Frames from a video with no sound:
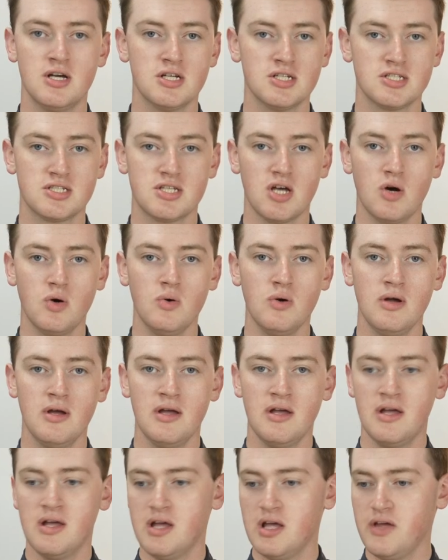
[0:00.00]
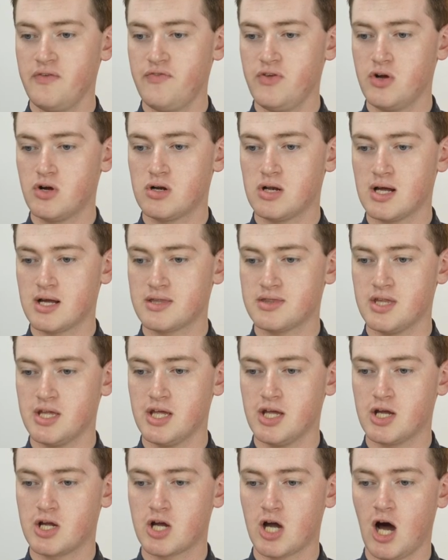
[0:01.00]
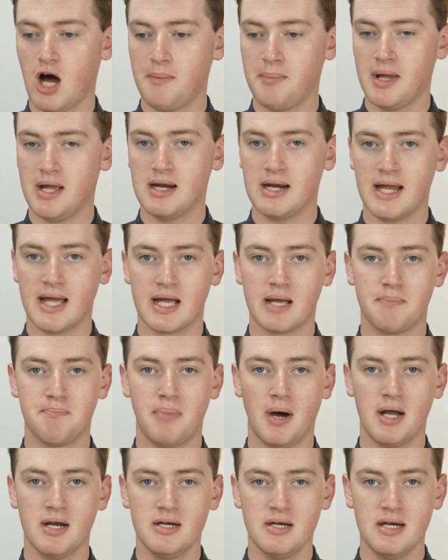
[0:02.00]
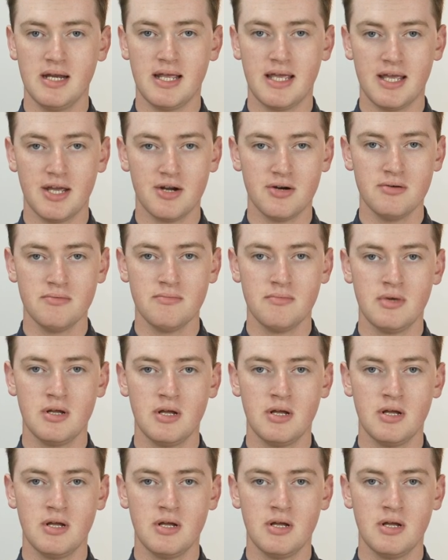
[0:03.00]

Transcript: So if you click the copy link button here,